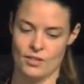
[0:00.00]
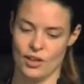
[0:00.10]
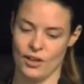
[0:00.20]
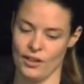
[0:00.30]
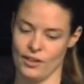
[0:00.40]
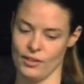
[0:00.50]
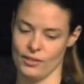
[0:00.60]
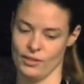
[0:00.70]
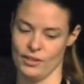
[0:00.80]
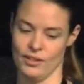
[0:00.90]

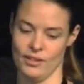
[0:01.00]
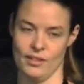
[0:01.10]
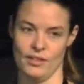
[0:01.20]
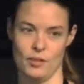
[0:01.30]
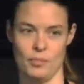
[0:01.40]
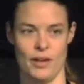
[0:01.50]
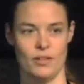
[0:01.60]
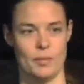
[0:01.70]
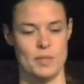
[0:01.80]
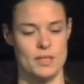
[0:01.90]
So the
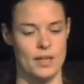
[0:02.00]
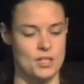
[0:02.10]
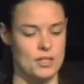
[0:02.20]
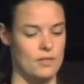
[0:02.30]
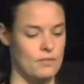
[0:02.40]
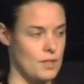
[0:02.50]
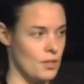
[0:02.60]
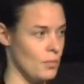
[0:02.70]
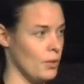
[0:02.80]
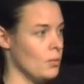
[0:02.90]
binary representation of
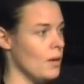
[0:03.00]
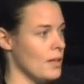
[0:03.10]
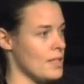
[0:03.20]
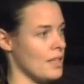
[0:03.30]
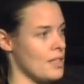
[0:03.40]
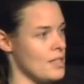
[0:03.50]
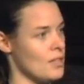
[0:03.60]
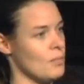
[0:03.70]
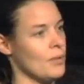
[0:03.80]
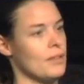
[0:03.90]
0.1 is actually
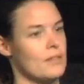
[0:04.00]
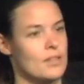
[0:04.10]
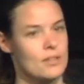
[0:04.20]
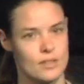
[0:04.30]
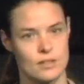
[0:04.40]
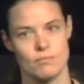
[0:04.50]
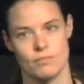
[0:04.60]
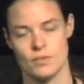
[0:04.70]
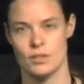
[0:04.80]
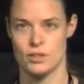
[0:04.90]
0.00
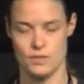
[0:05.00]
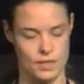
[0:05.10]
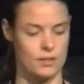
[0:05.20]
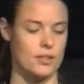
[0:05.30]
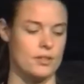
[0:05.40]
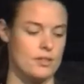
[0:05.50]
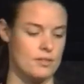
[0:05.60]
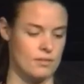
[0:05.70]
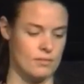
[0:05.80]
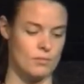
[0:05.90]
lots of
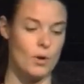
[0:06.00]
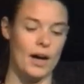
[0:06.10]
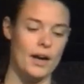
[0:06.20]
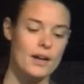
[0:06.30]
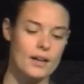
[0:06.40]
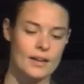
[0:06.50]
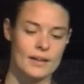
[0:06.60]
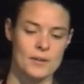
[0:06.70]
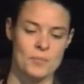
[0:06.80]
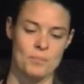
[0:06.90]
zeros 1,
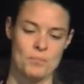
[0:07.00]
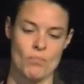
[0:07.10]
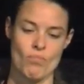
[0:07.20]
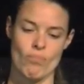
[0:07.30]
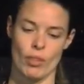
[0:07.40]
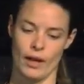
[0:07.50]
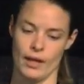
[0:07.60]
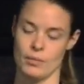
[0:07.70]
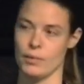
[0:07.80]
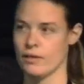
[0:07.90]

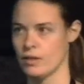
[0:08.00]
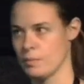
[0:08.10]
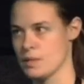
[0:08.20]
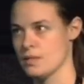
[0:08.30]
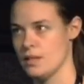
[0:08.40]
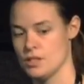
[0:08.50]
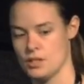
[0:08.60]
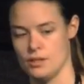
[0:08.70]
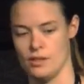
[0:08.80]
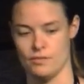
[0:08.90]
and the binary
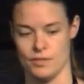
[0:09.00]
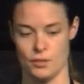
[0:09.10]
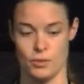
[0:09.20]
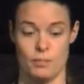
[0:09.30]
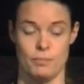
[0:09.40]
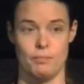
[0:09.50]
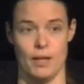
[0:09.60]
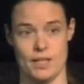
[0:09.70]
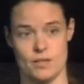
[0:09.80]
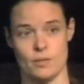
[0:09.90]
representation of 0.1
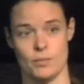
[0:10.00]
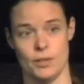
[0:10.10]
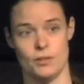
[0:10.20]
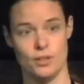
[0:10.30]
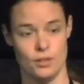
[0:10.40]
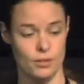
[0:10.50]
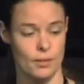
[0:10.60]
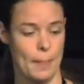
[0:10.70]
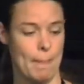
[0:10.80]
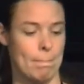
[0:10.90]
plus 0.2
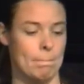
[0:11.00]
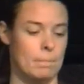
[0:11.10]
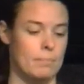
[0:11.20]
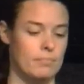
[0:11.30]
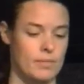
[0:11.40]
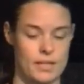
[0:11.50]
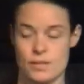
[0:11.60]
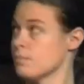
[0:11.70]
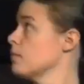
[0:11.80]
is,